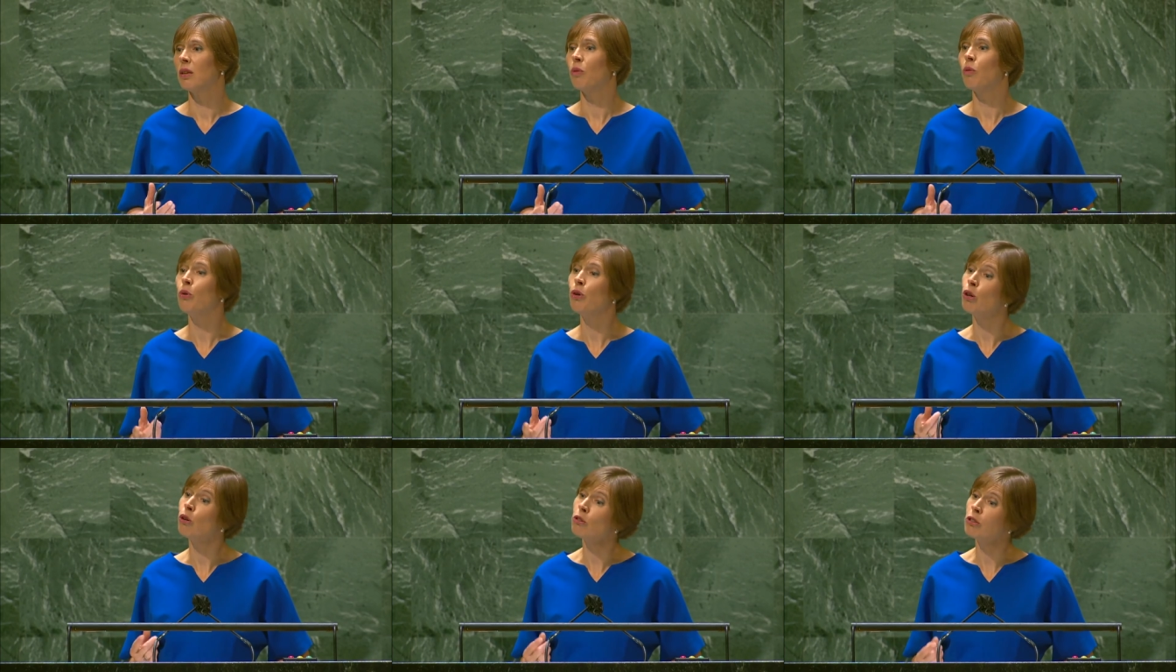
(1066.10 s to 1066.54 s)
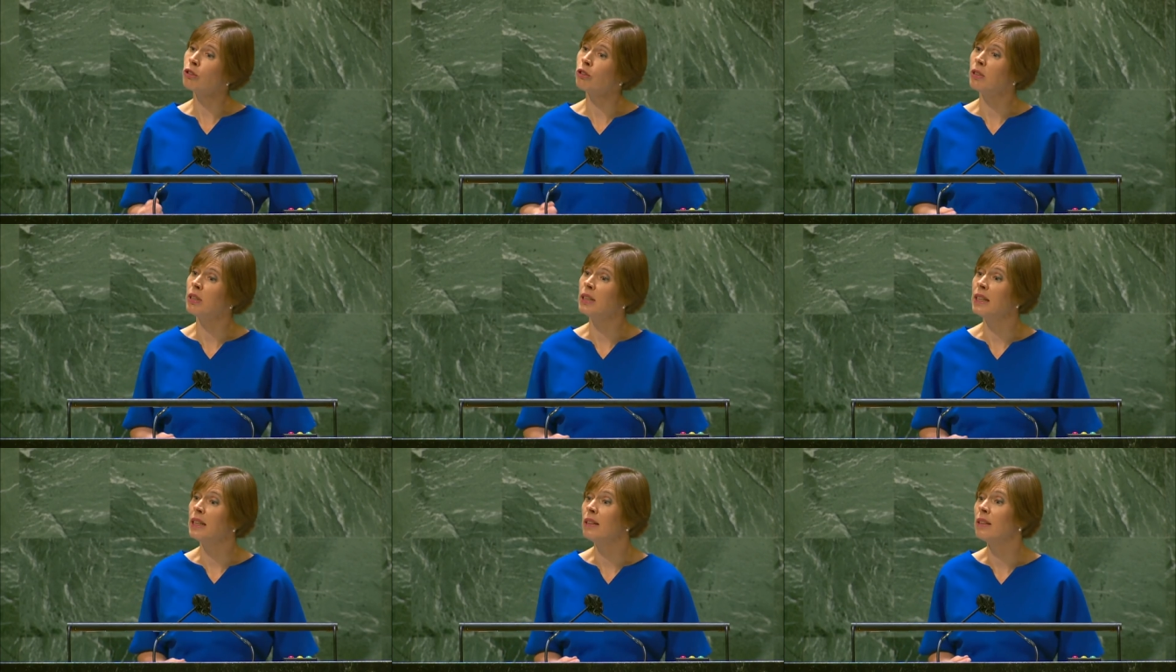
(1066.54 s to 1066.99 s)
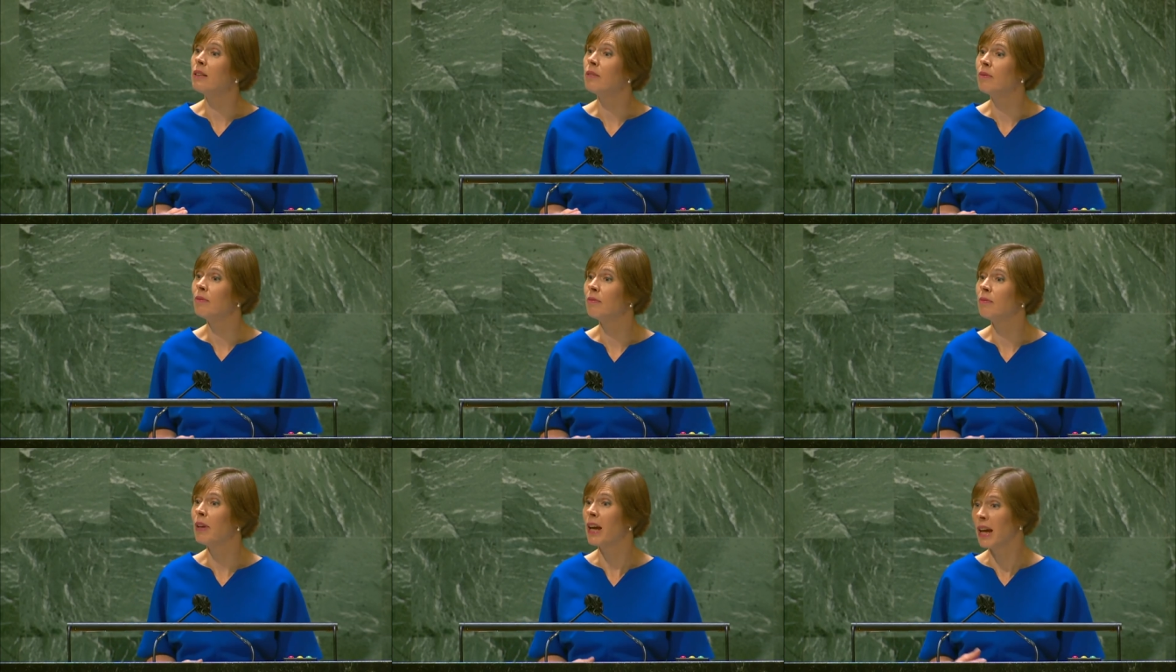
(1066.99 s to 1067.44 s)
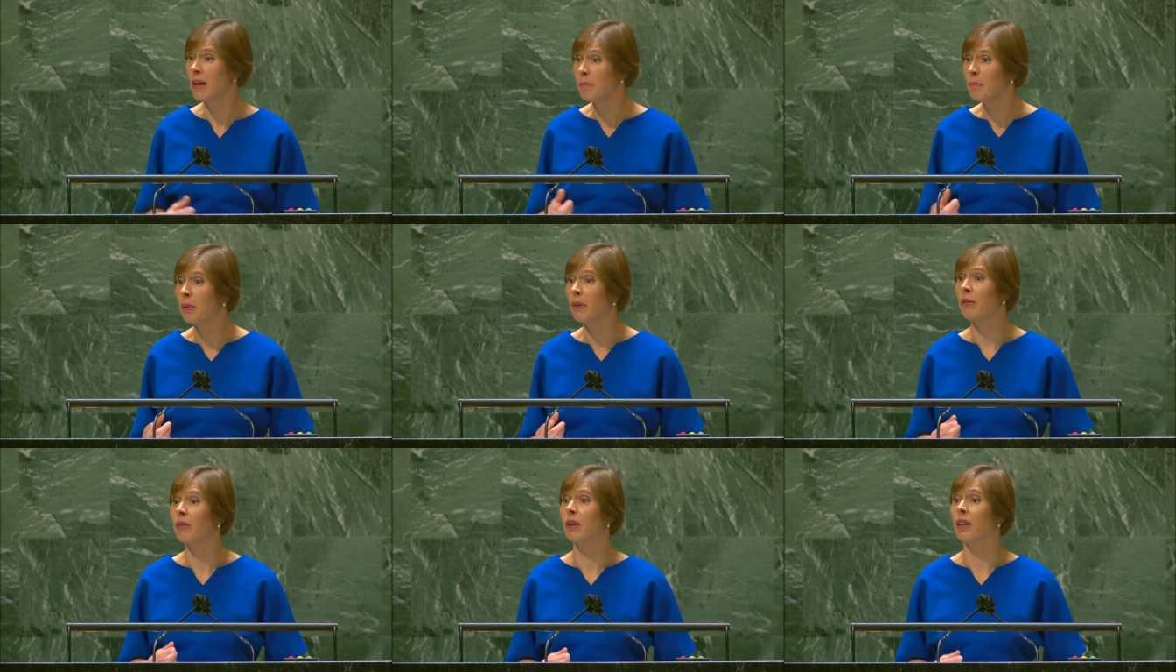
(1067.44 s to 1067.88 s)
We also need
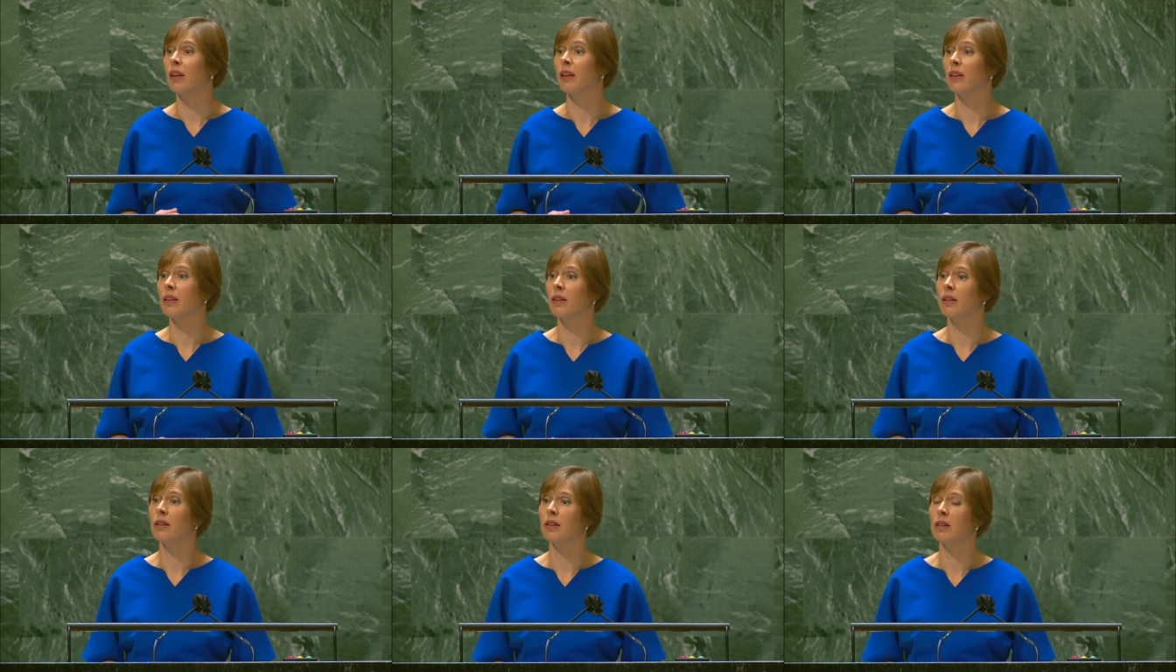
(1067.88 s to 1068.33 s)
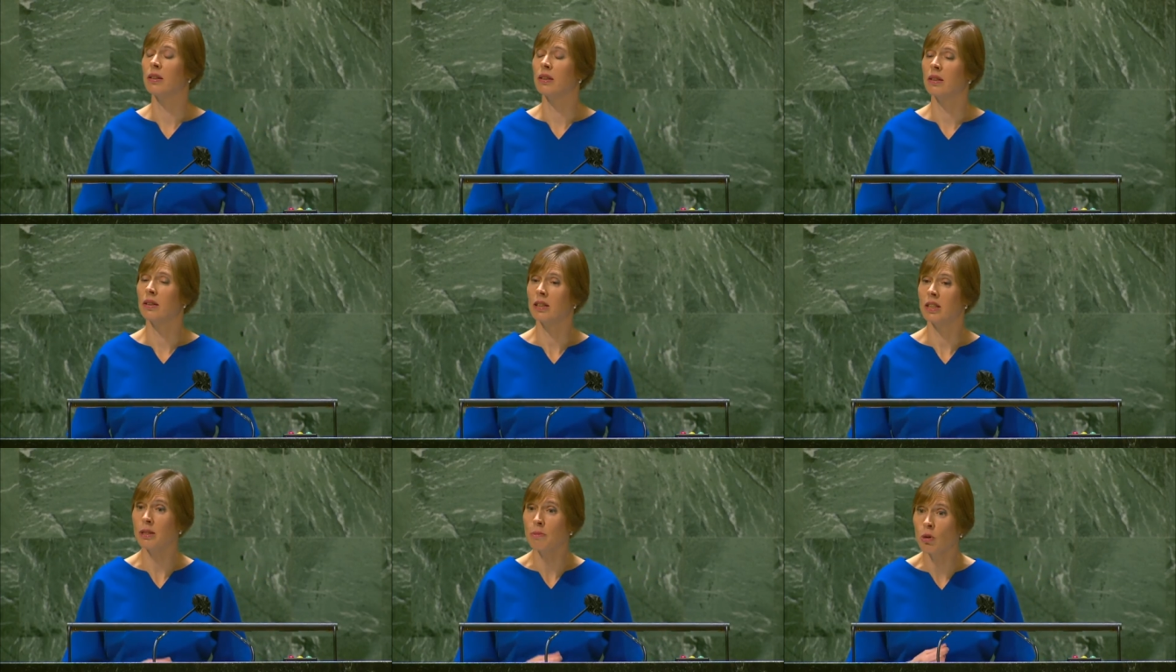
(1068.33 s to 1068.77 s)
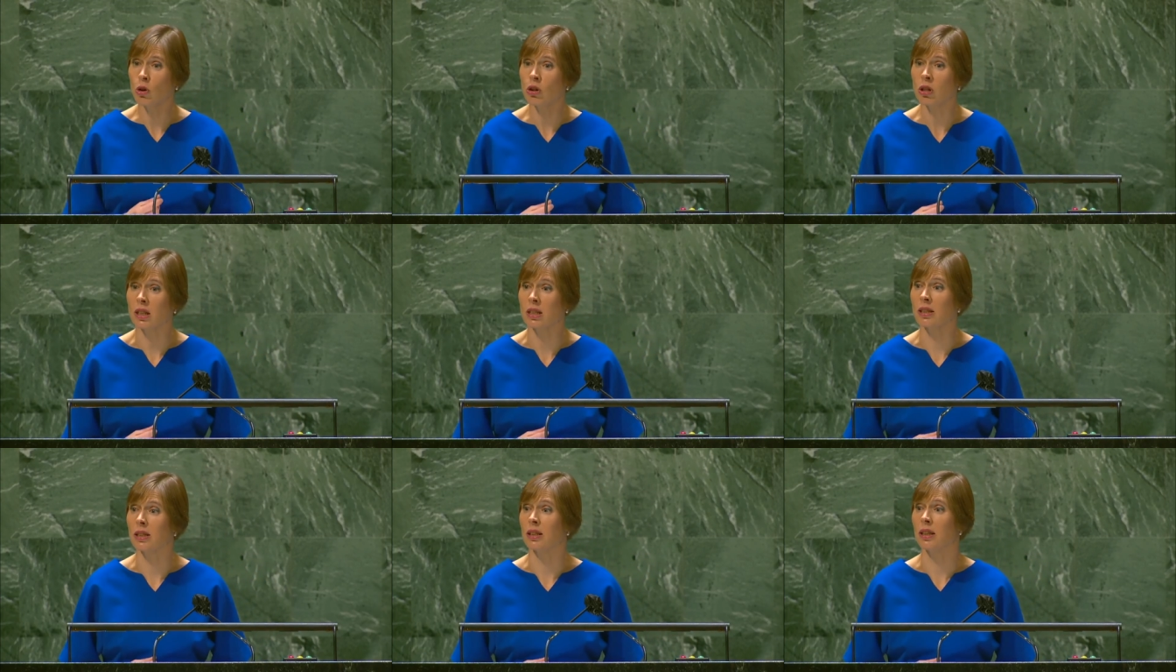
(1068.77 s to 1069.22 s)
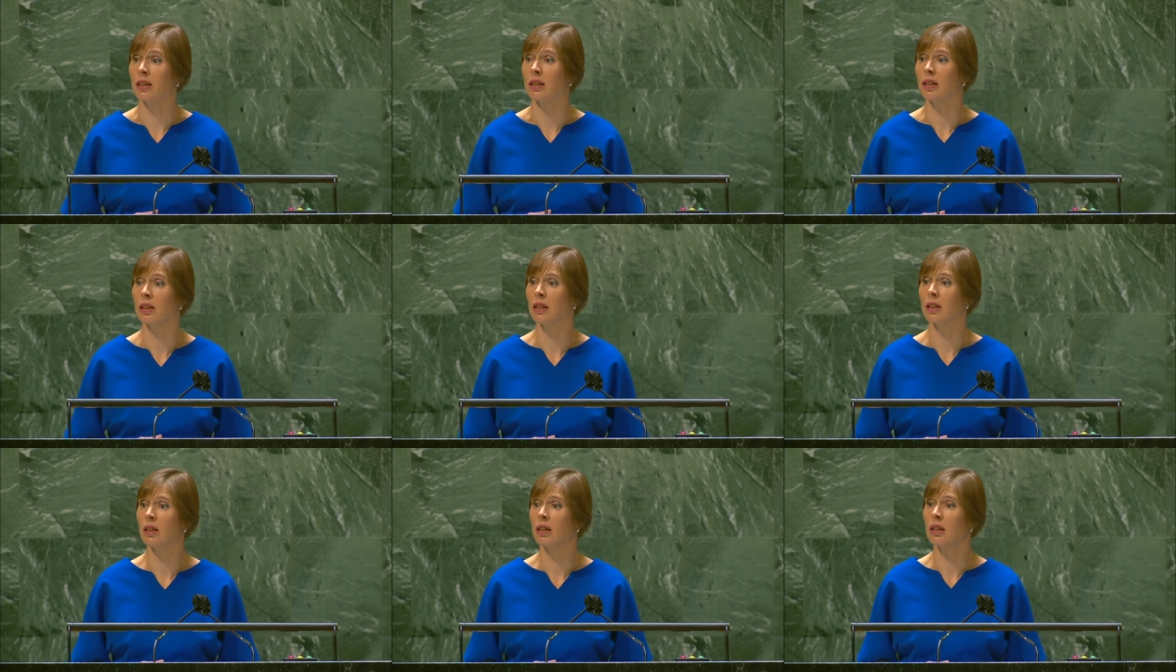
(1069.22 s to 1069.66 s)
empathy, democracy,
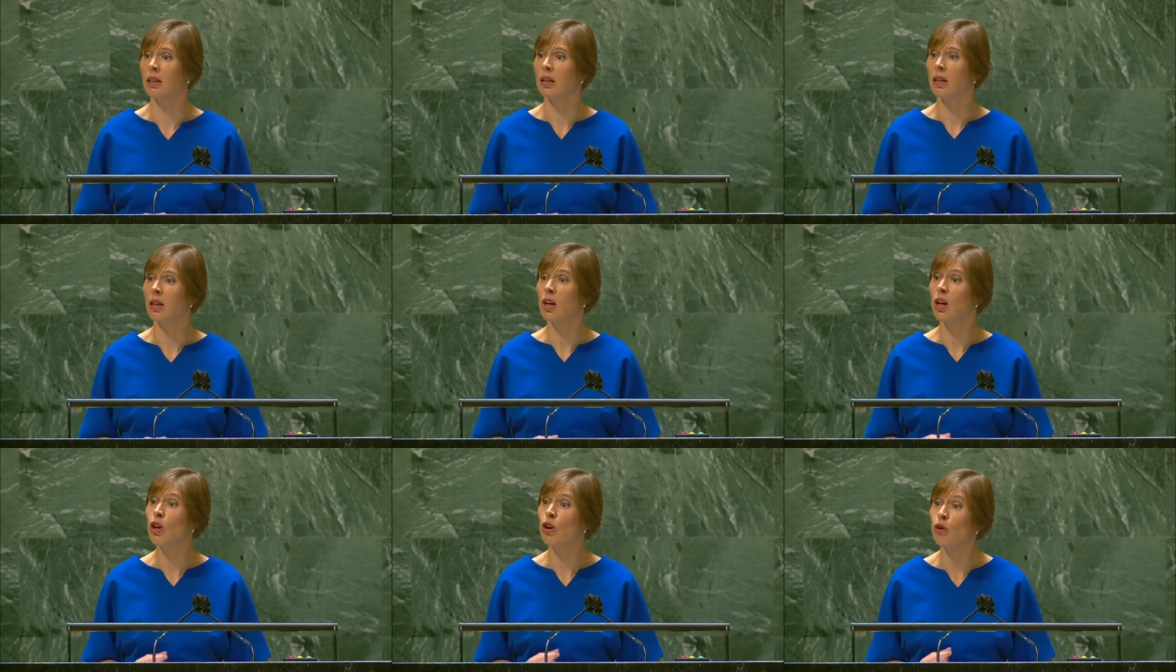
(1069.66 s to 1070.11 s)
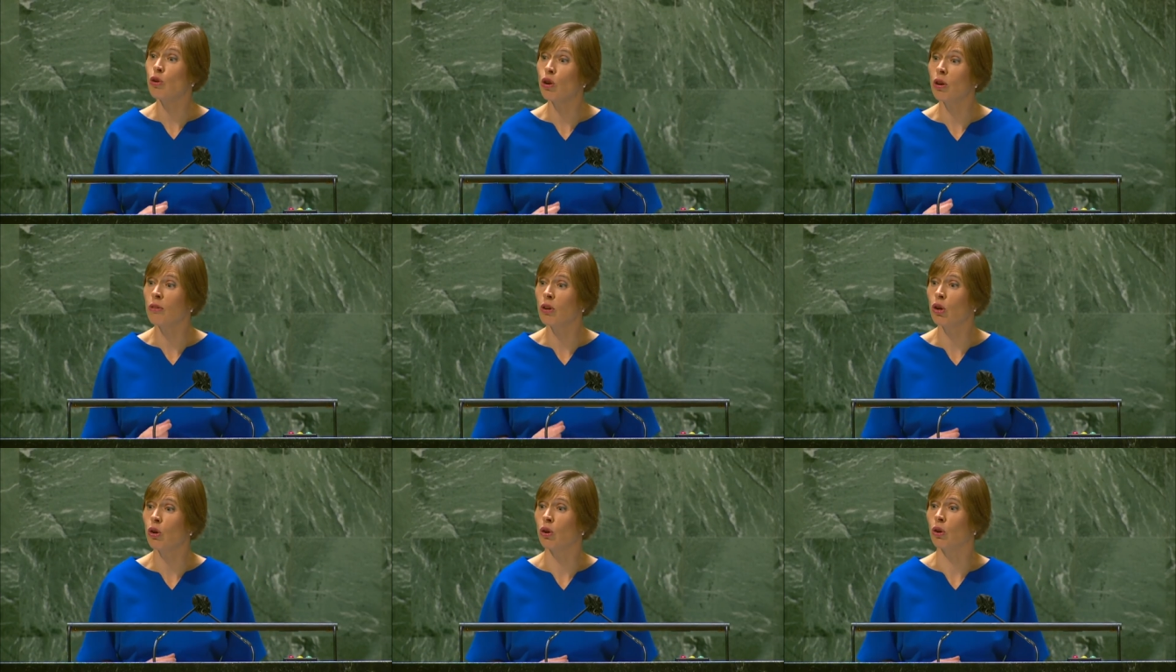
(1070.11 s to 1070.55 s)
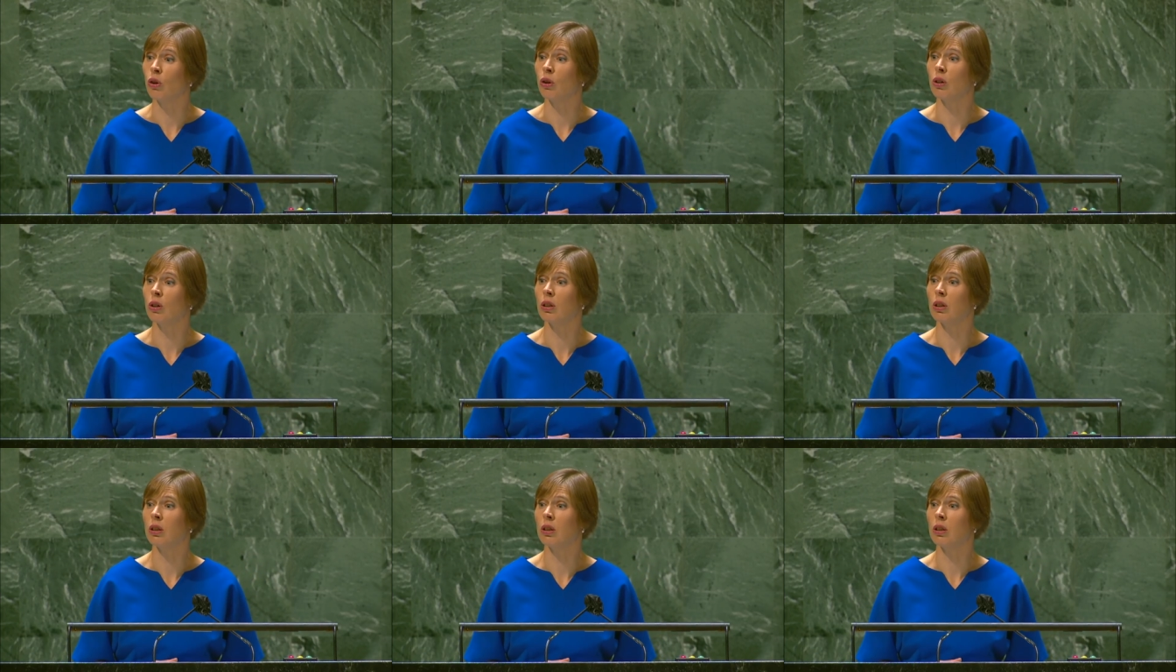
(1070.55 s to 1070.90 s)
rule of law,